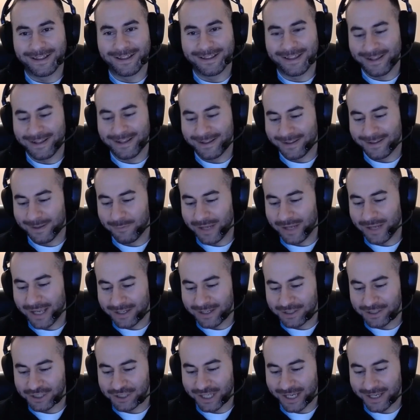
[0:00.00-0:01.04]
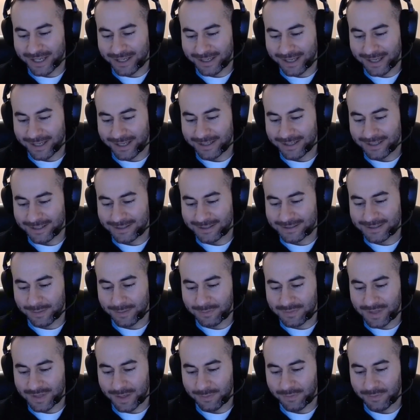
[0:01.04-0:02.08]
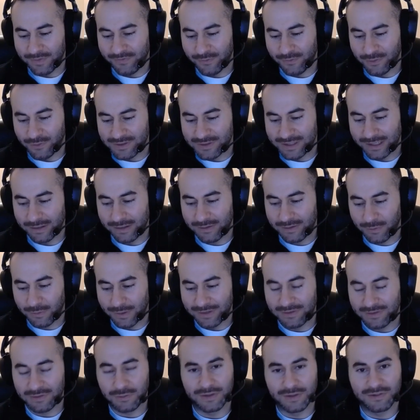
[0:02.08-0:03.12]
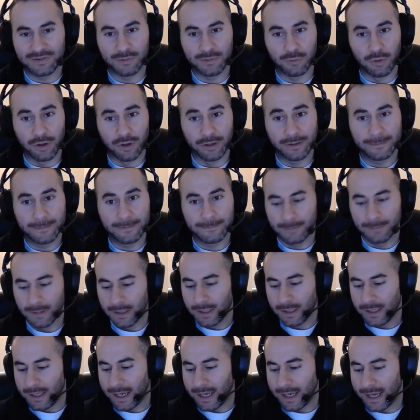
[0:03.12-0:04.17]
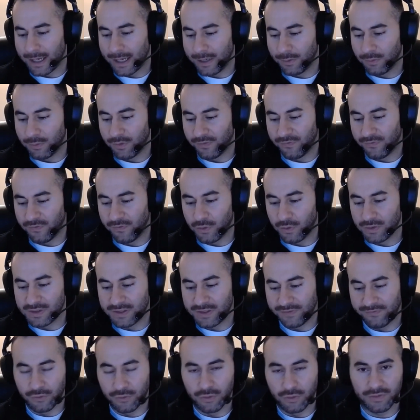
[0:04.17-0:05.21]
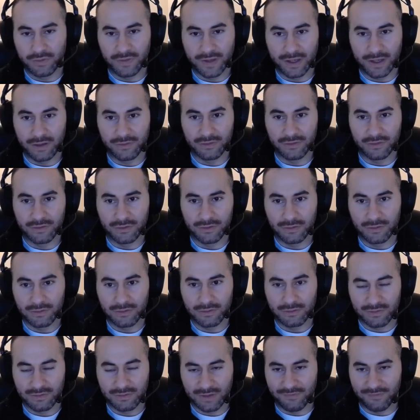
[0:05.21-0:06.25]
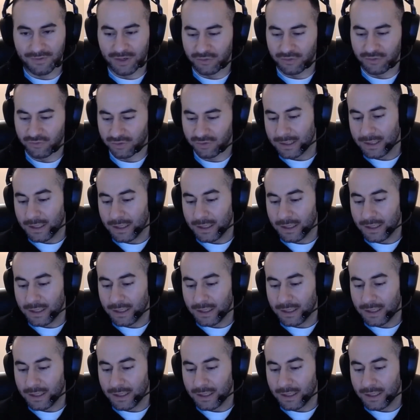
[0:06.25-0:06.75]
then we had a chat again in September 14th, 2021. And it was 44,700.